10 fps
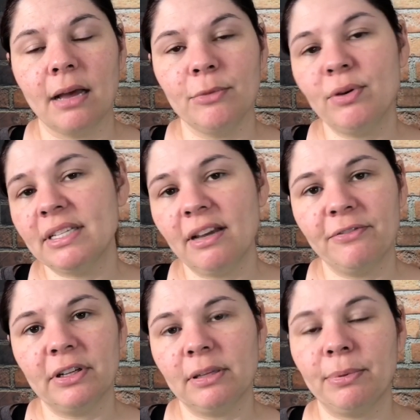Um, you could
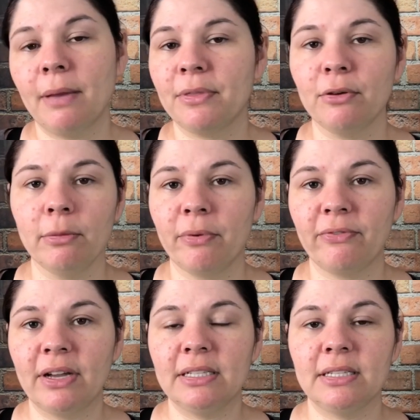definitely play with a group of
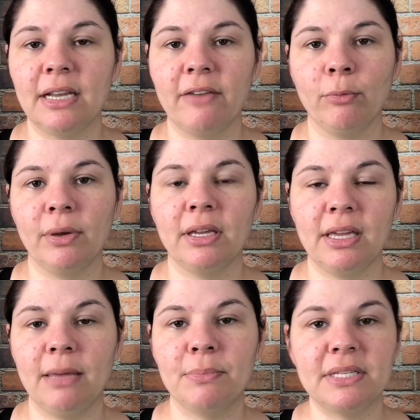friends and everyone
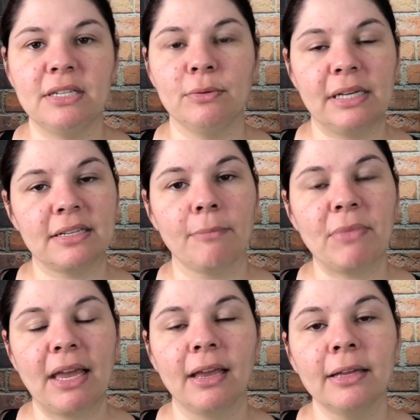could keep busy doing
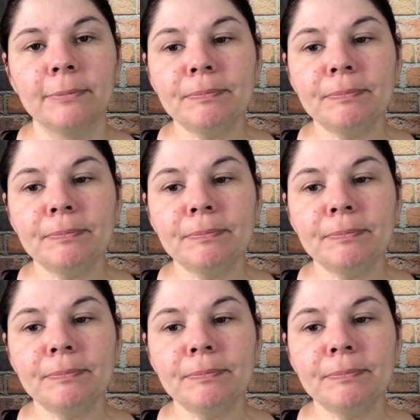something.